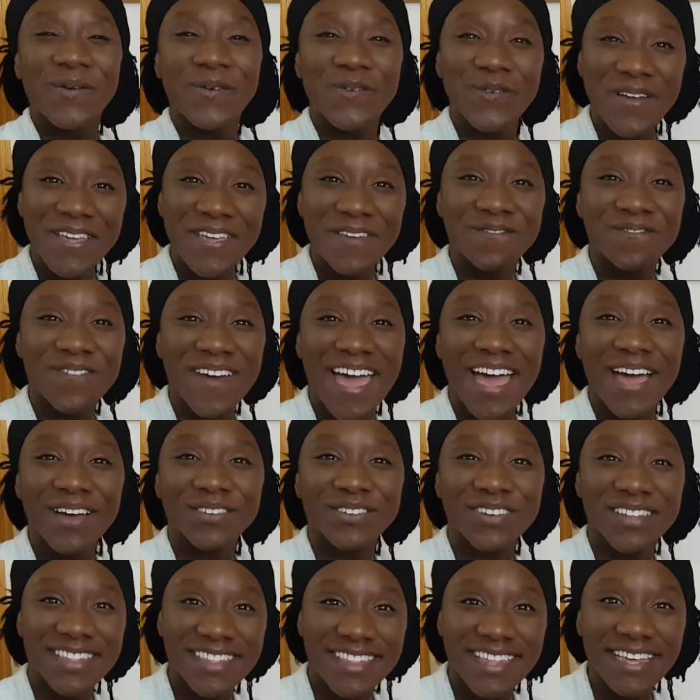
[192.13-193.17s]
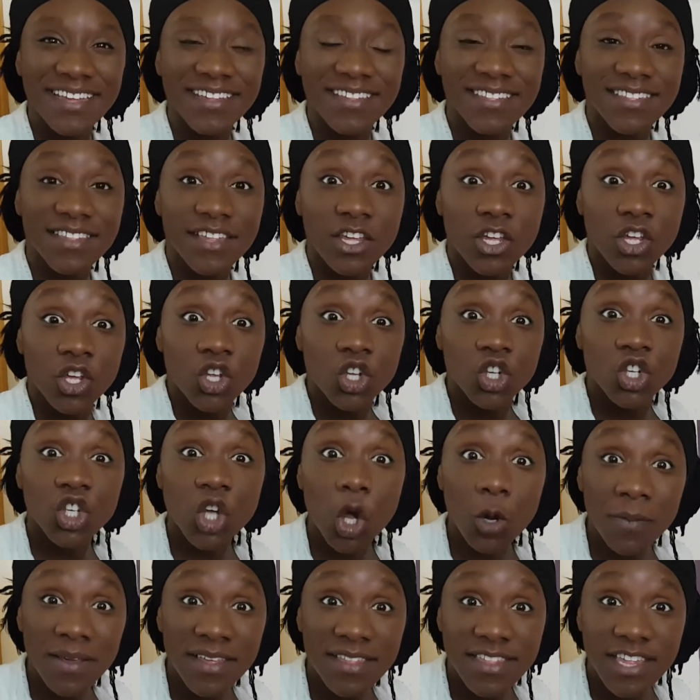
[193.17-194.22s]
we found 6.
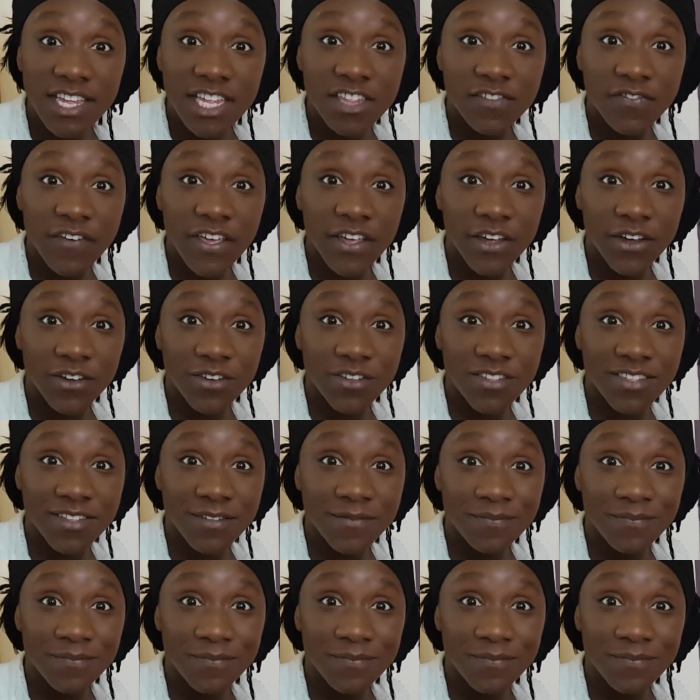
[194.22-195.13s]
Show me 6 fingers.